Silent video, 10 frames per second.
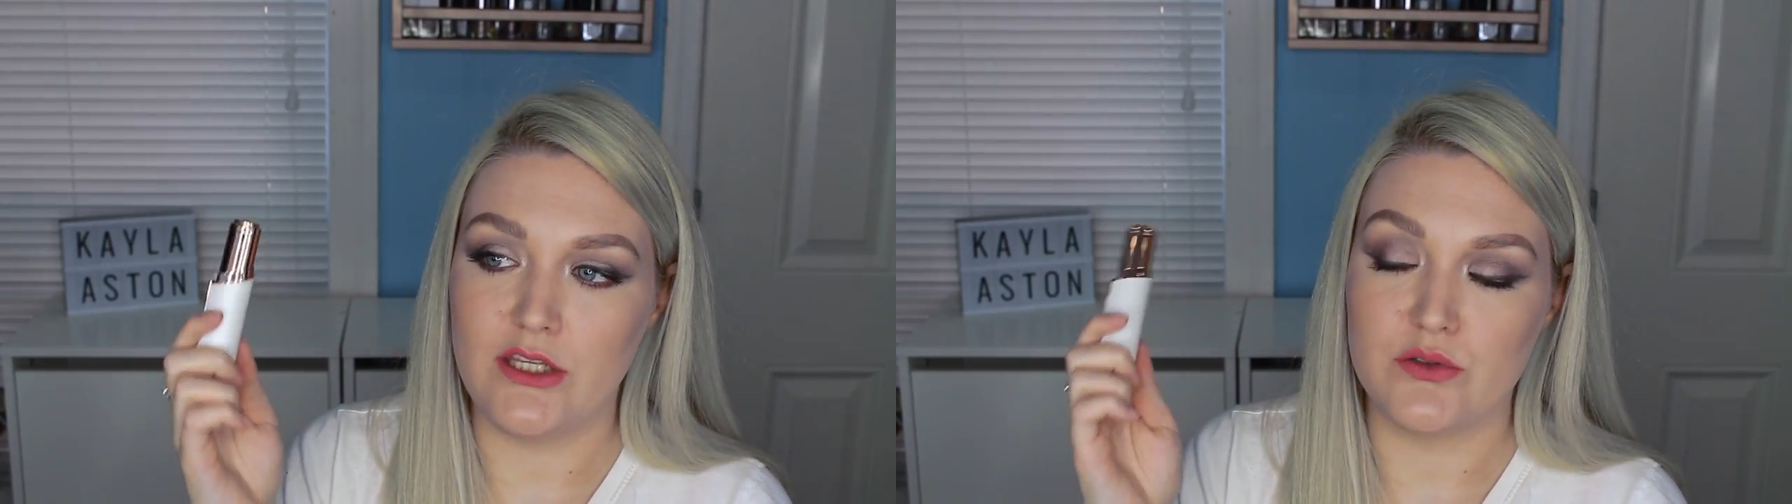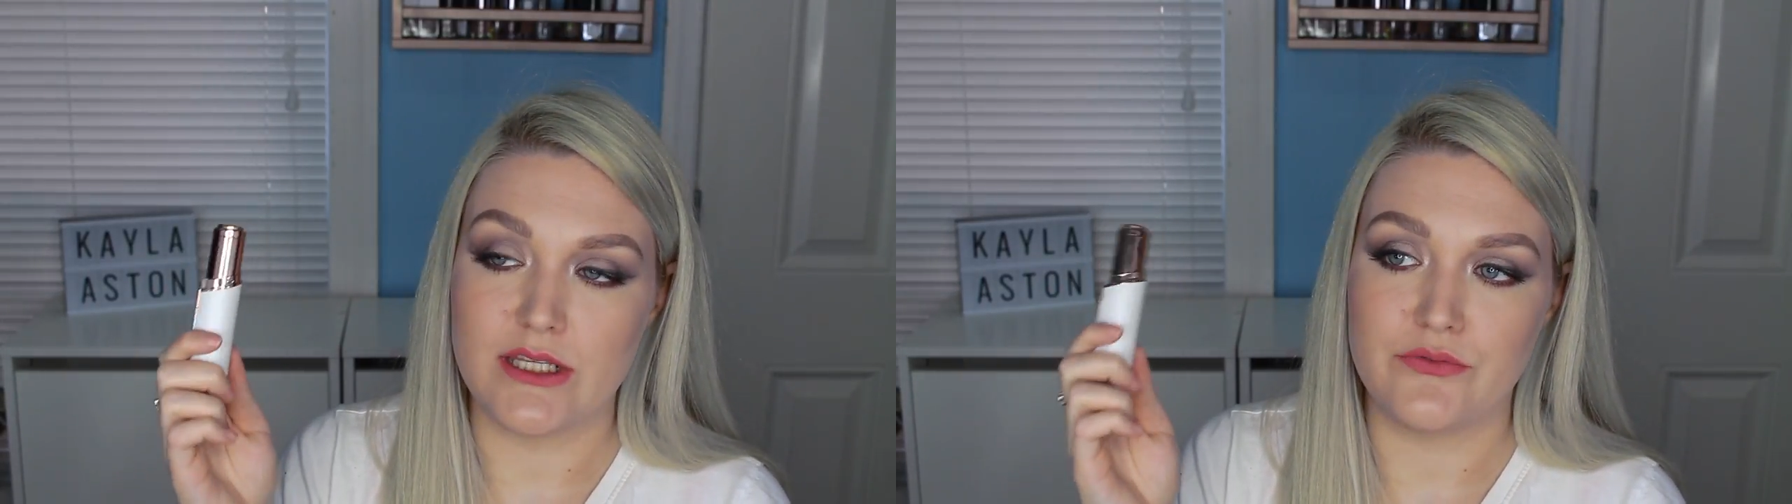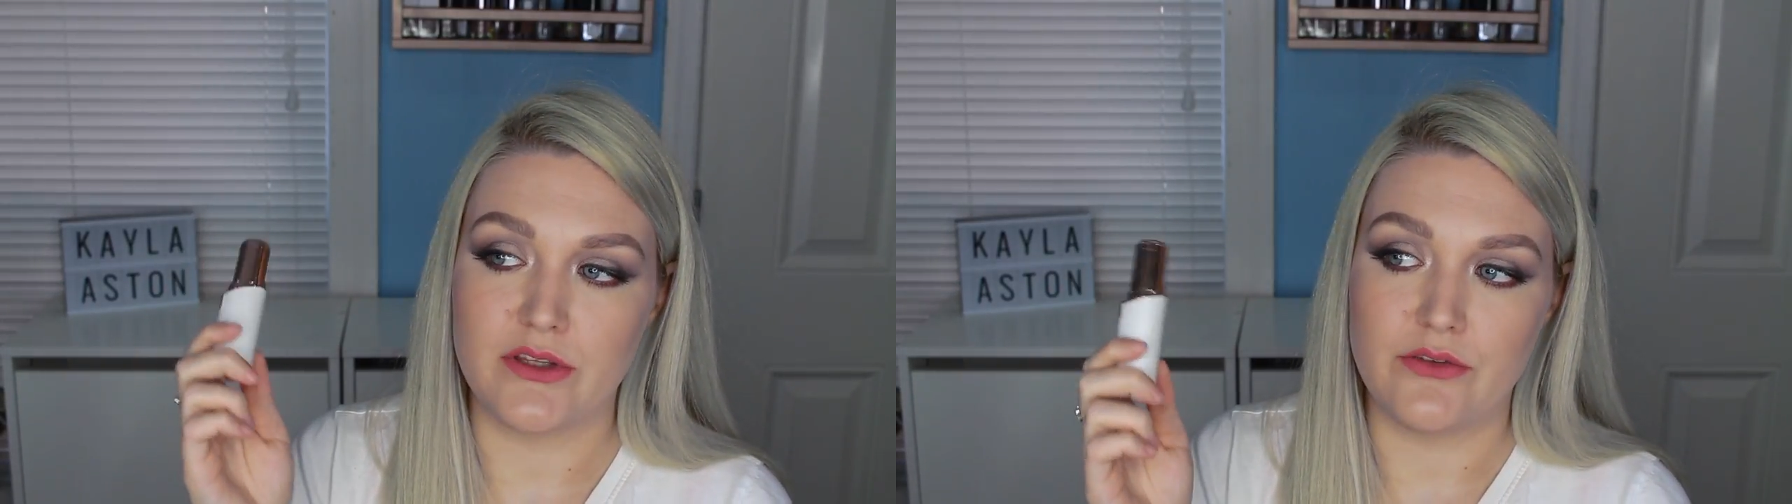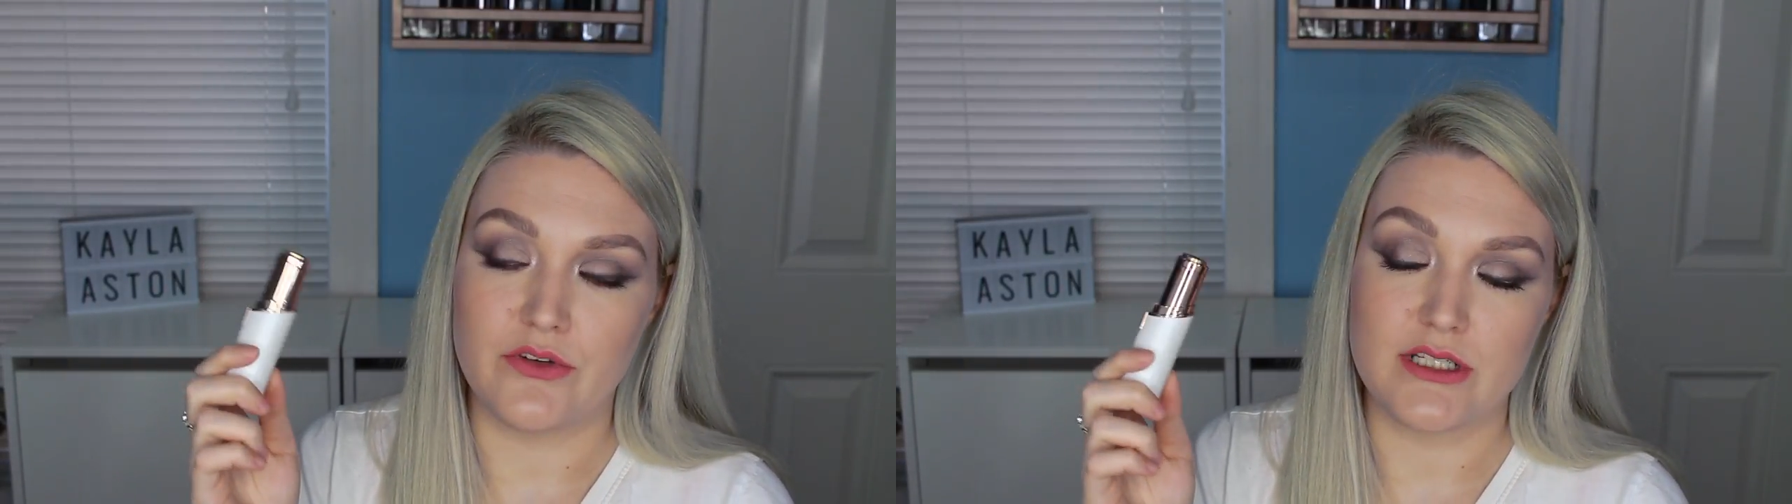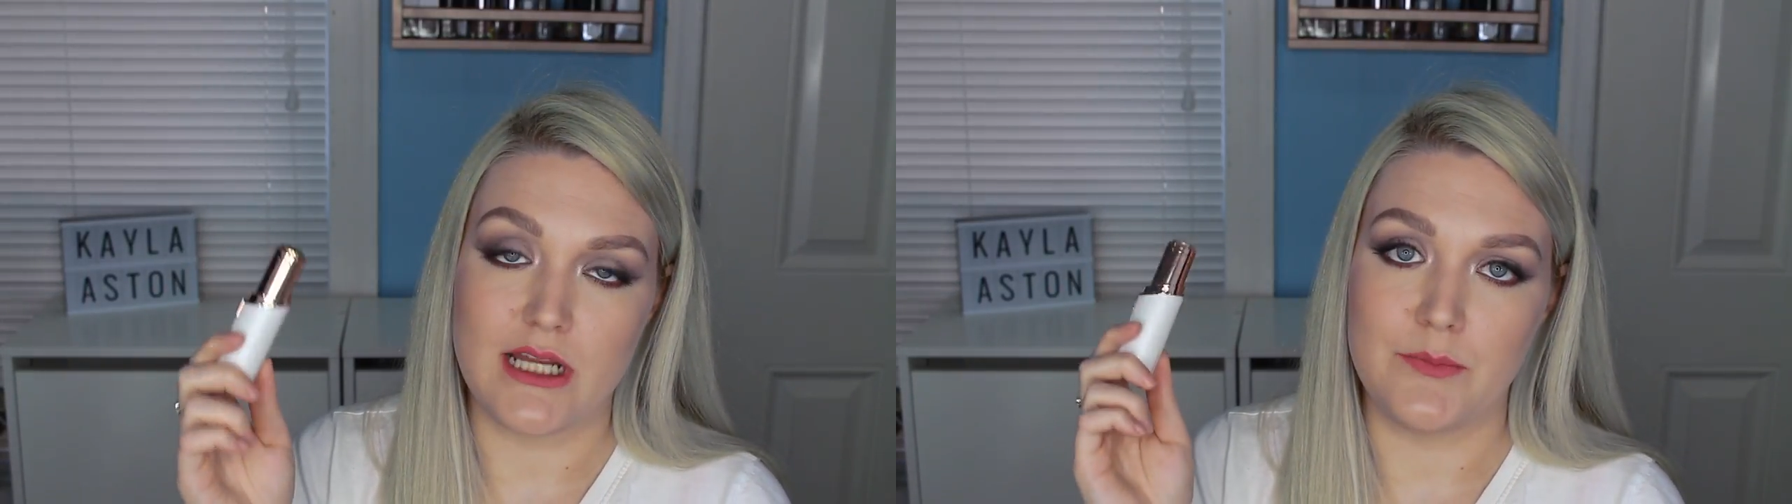use it for the
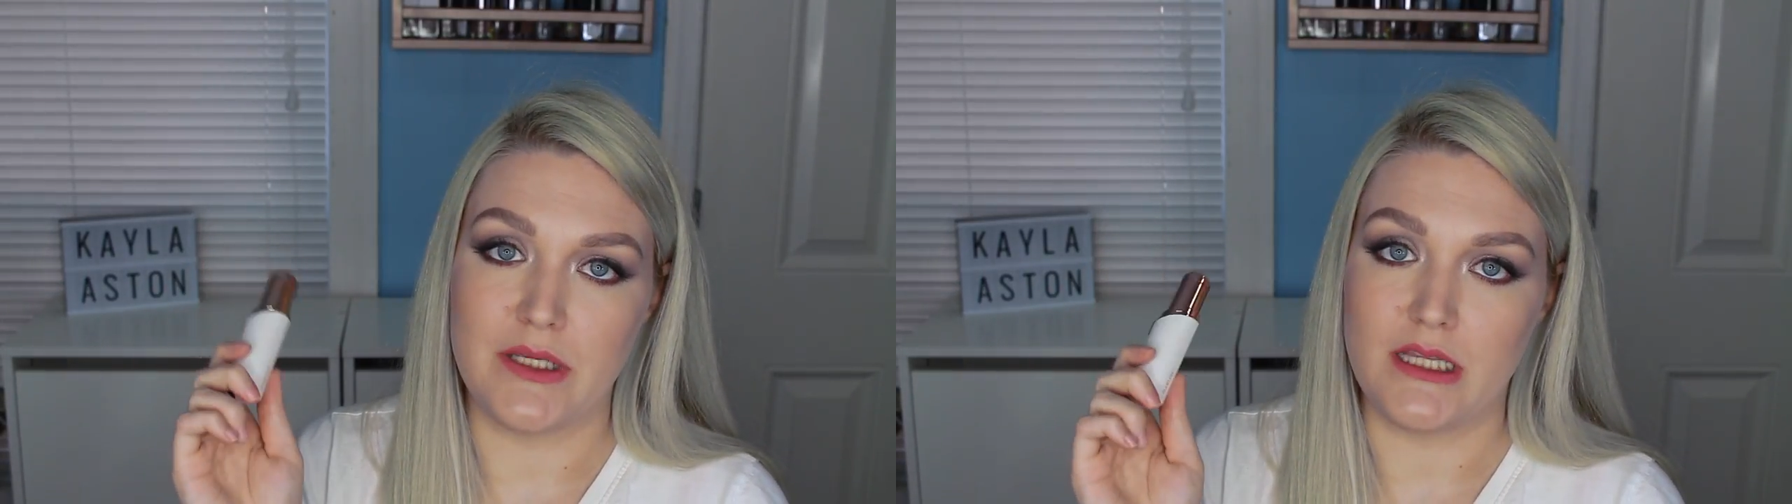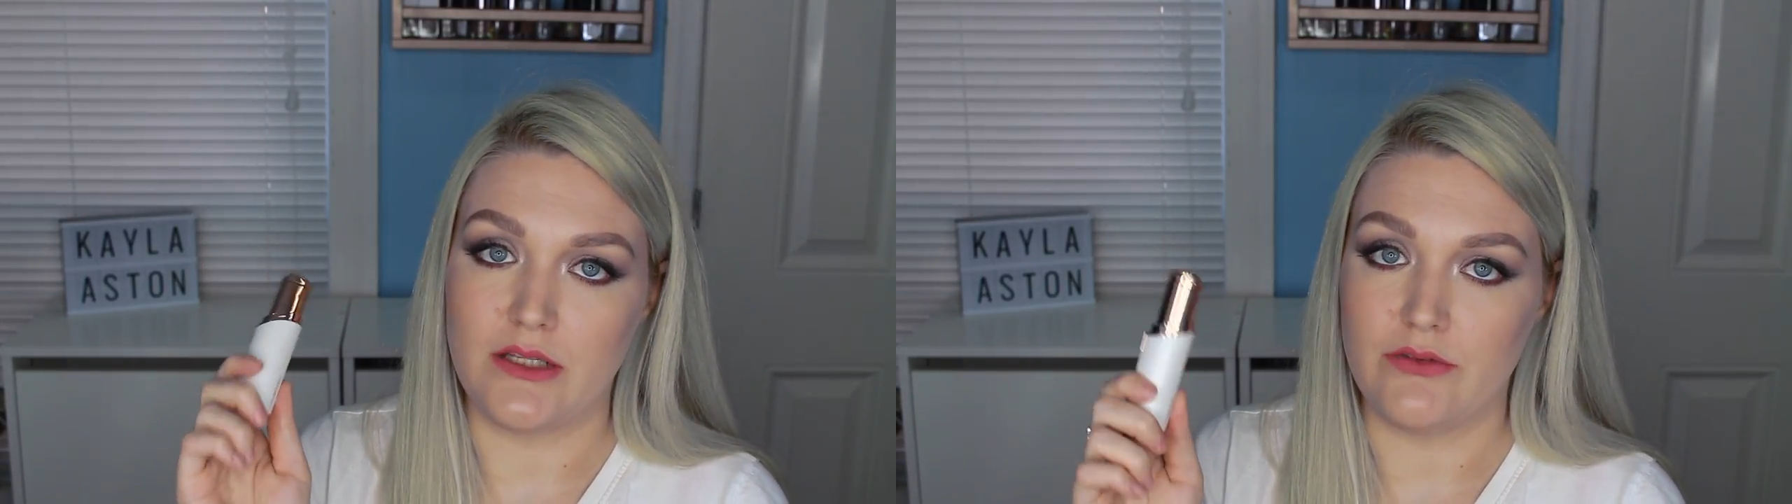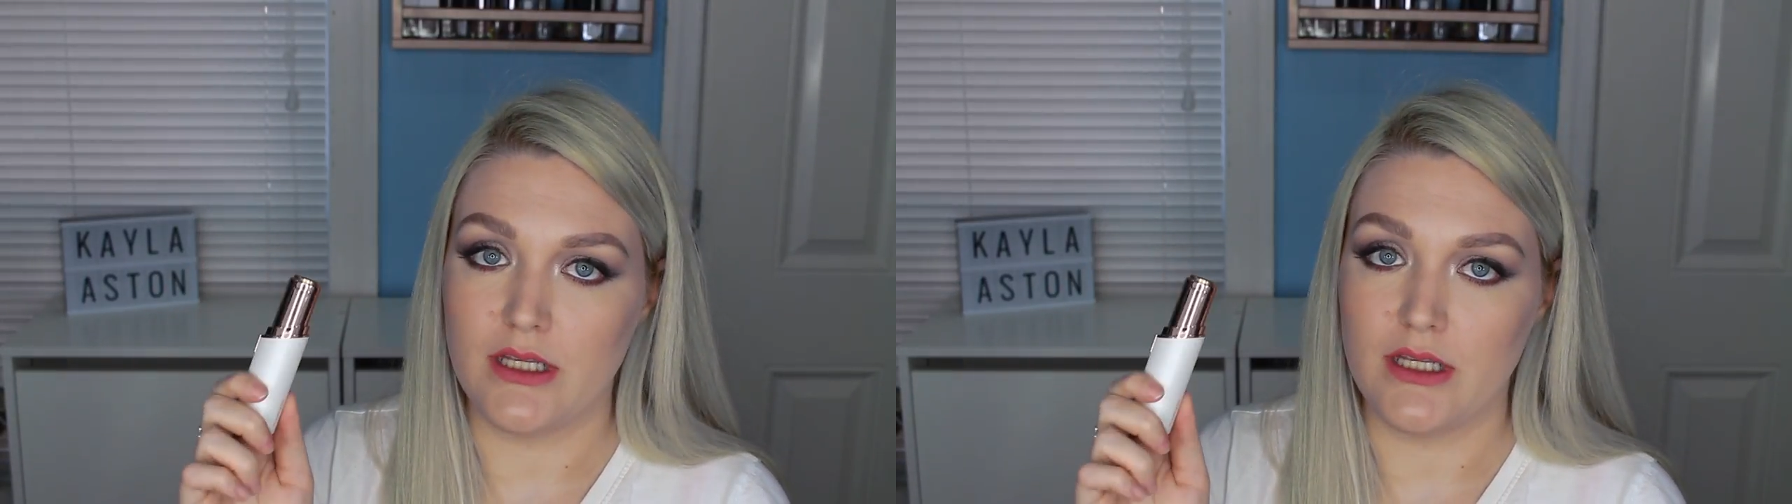first time in the